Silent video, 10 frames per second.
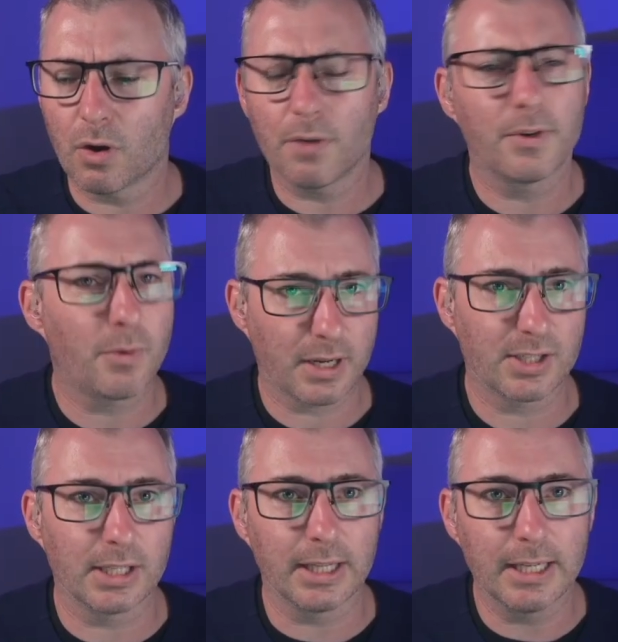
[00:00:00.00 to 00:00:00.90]
often I would
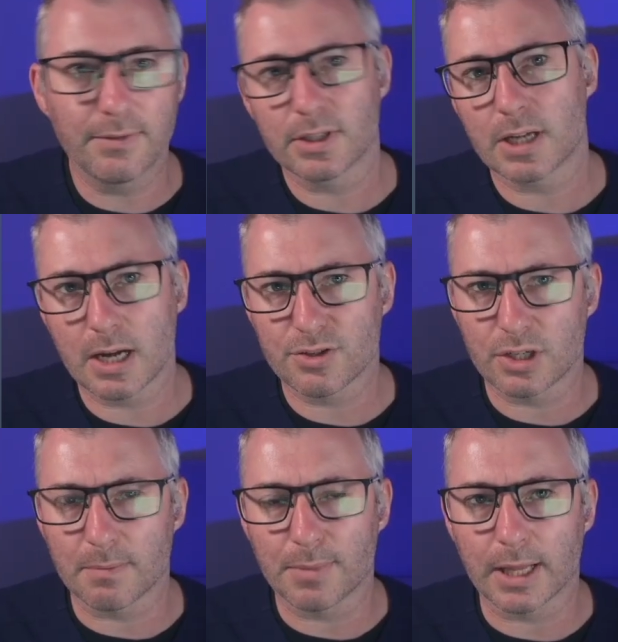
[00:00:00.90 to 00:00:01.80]
actually leave the Target
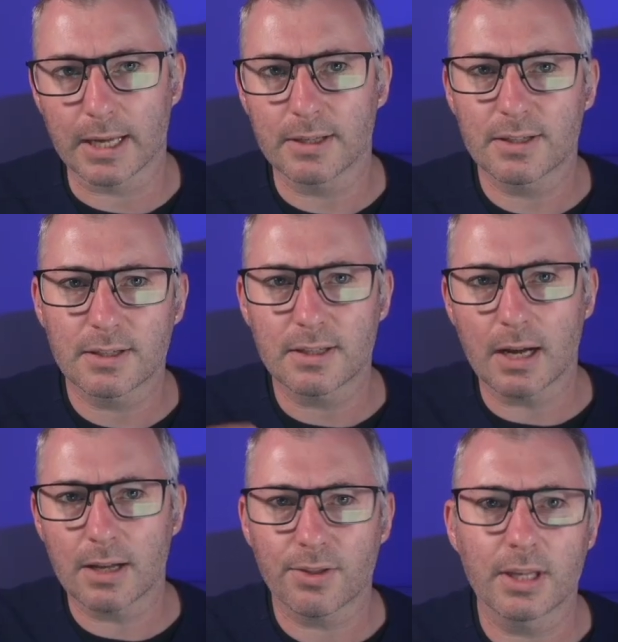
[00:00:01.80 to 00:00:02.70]
in place,
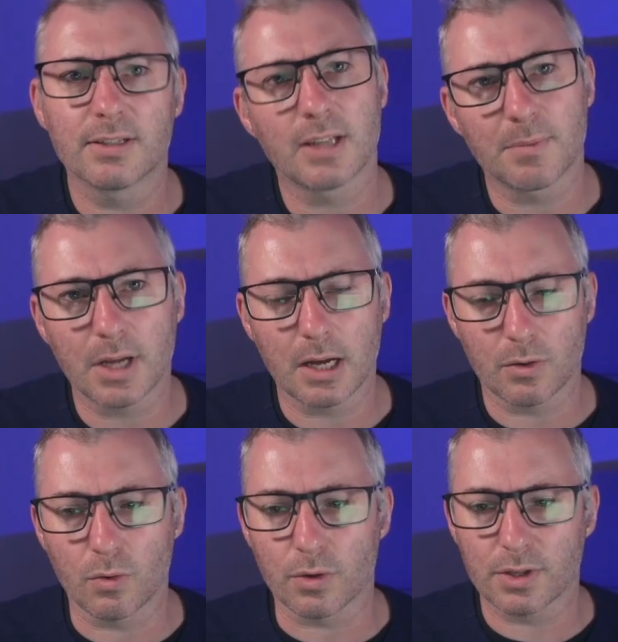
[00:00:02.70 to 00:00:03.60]
start these subcut
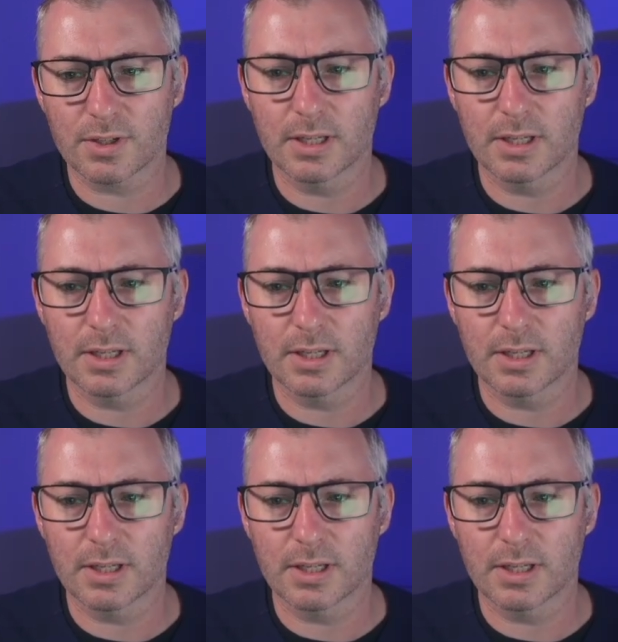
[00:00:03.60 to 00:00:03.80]
orders,